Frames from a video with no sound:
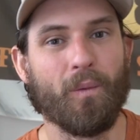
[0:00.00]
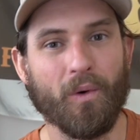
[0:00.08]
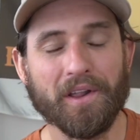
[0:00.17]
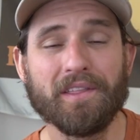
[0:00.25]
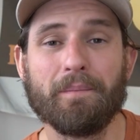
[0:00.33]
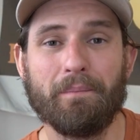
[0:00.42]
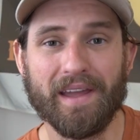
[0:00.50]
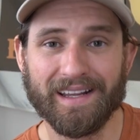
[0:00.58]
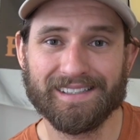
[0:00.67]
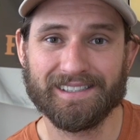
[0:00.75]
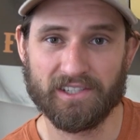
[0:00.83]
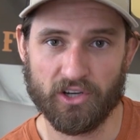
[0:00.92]
One of the
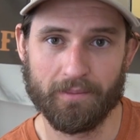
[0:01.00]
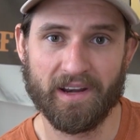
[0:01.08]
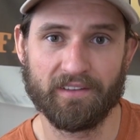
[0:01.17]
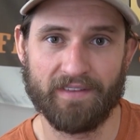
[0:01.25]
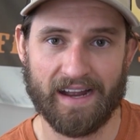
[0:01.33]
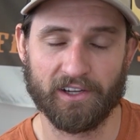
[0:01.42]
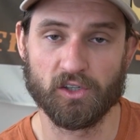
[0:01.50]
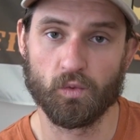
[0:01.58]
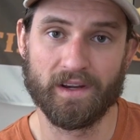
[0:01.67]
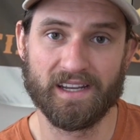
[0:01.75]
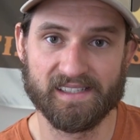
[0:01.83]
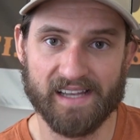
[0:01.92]
biggest determining factors
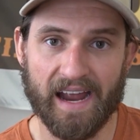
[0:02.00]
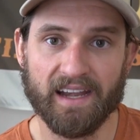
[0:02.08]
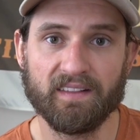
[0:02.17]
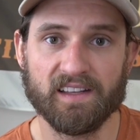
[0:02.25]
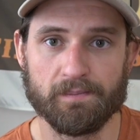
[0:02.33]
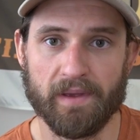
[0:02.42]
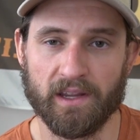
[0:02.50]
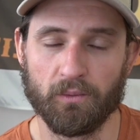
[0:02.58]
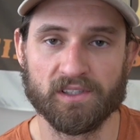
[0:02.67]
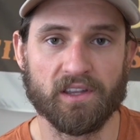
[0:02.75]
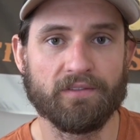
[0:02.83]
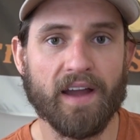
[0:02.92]
when designing this bait
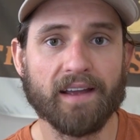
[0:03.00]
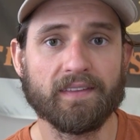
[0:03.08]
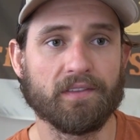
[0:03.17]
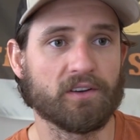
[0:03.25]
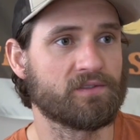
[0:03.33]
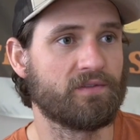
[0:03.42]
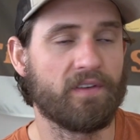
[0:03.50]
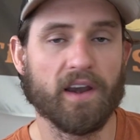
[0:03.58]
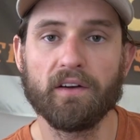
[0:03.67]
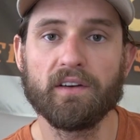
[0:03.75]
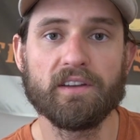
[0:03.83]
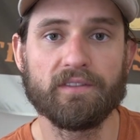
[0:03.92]
was the fact that there's
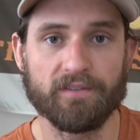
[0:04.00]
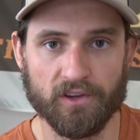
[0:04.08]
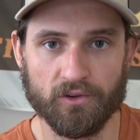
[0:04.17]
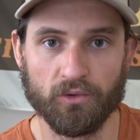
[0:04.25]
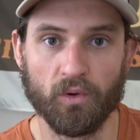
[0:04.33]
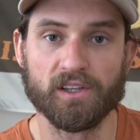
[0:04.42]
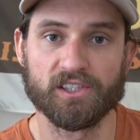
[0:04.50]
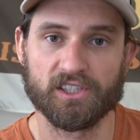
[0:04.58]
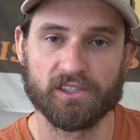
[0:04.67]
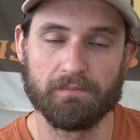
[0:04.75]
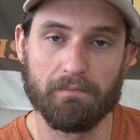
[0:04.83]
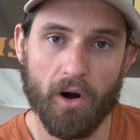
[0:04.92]
very few
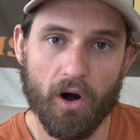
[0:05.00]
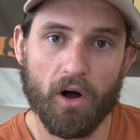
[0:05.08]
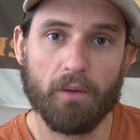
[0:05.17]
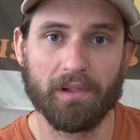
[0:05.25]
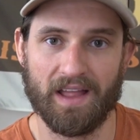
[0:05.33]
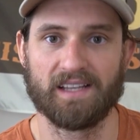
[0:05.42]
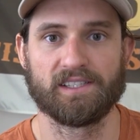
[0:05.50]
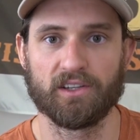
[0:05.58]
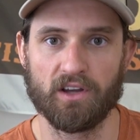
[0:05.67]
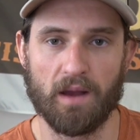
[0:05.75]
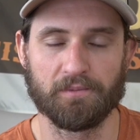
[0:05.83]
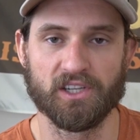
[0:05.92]
small
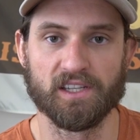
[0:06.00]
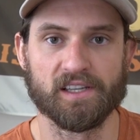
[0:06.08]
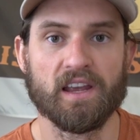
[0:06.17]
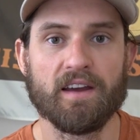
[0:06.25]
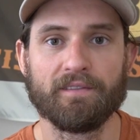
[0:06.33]
plastic options